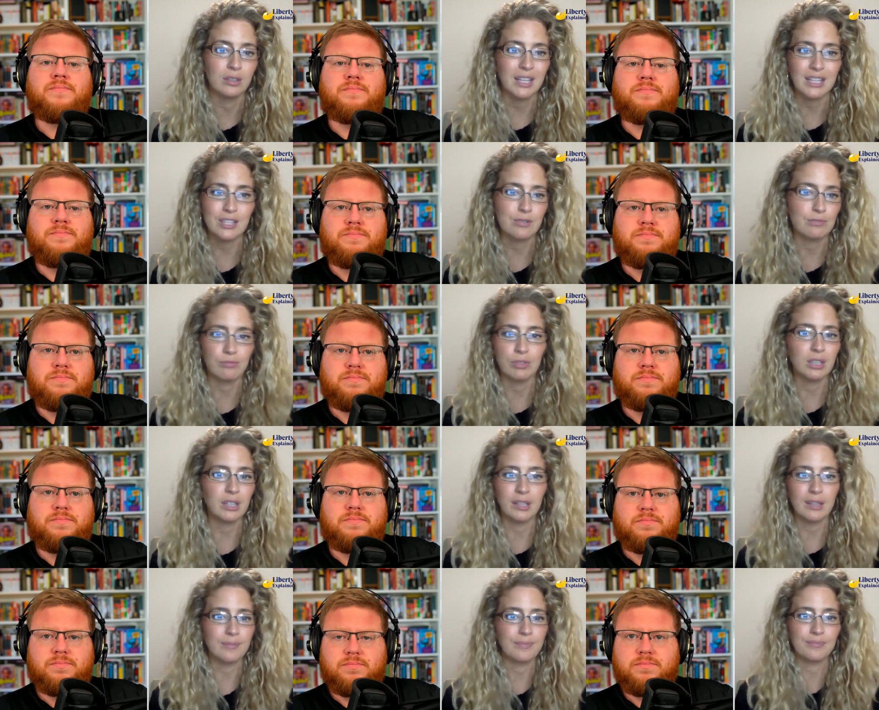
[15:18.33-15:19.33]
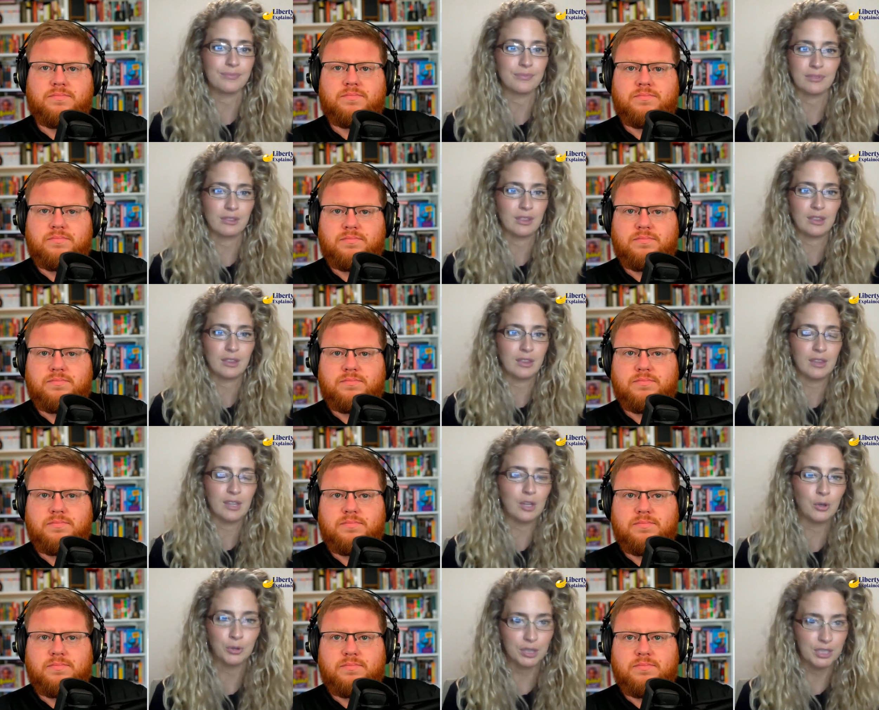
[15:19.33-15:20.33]
Speaker 1: That's really
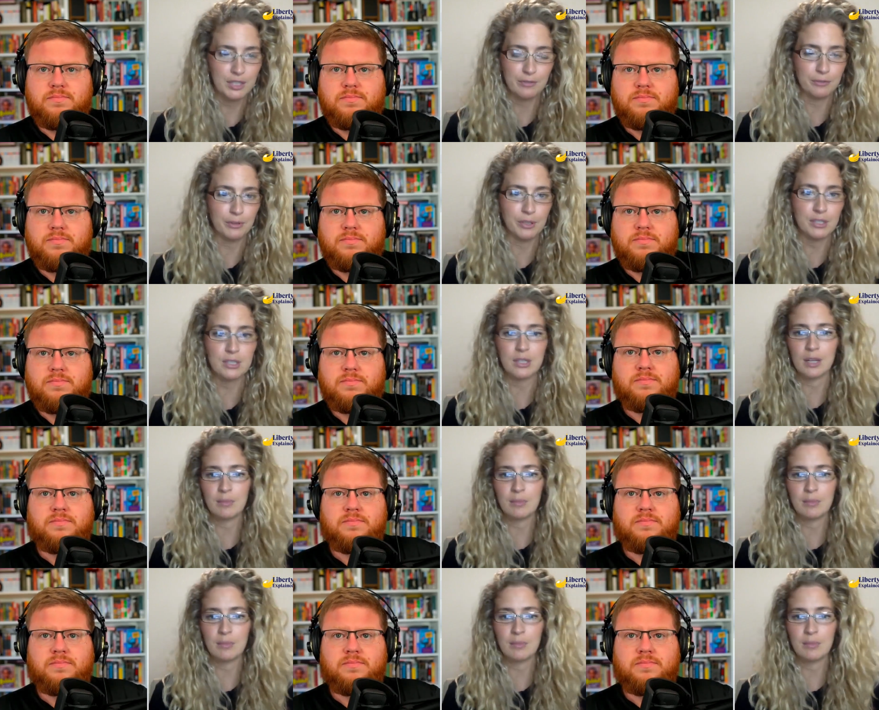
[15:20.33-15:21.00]
the only difference.